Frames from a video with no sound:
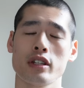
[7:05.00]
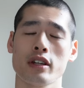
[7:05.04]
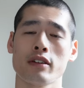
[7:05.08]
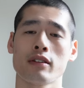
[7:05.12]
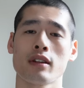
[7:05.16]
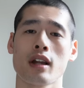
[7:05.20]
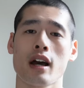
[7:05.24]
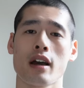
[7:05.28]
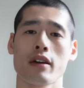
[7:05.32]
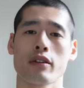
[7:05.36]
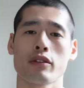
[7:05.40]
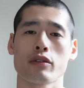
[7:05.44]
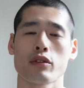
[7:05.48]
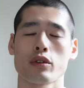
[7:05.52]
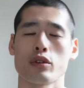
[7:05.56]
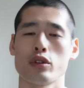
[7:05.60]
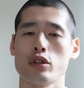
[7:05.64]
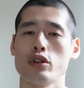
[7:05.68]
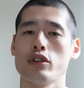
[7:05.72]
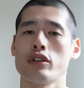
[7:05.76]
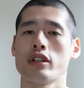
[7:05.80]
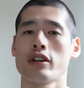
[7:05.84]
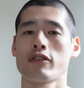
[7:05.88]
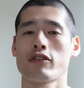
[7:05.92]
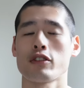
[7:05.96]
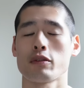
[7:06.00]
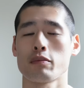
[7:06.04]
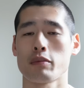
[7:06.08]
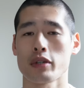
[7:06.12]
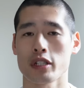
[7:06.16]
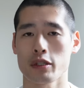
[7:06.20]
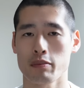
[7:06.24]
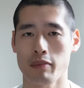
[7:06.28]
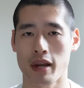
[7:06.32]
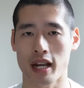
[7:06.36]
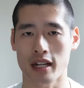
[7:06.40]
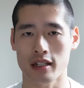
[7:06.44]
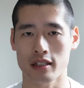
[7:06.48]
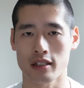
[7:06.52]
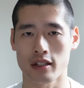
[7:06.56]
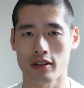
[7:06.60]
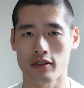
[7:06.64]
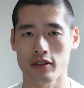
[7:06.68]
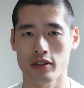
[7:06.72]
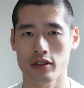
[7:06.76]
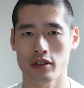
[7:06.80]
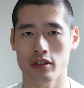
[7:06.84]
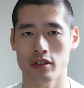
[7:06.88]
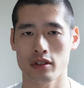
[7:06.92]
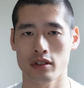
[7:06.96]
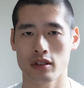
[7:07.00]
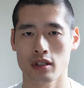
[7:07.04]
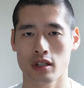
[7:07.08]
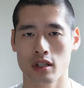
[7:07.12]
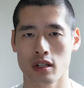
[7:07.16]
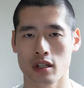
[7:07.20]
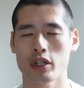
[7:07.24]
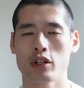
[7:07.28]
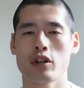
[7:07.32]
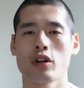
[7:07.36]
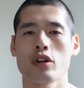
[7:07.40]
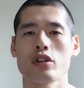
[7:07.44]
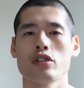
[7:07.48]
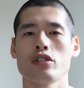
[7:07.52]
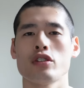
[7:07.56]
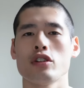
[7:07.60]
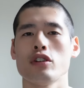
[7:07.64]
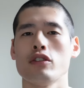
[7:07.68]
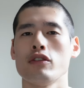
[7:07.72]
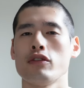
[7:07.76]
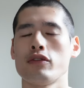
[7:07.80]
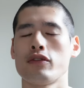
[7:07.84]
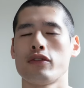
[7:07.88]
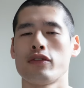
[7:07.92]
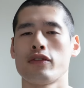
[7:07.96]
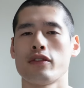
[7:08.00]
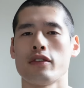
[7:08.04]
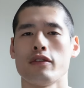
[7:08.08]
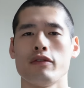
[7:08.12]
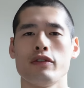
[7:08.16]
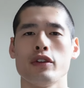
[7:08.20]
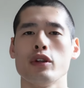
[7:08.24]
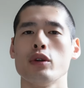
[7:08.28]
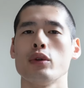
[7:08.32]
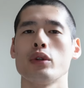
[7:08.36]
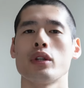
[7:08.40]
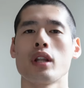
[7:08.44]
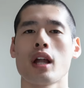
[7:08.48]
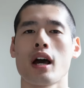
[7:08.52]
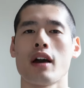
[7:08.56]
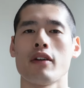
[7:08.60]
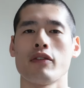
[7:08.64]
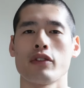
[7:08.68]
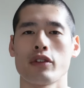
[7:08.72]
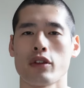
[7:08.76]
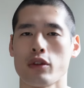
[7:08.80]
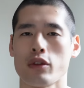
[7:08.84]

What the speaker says: seen life through two different perspectives, because you've viewed life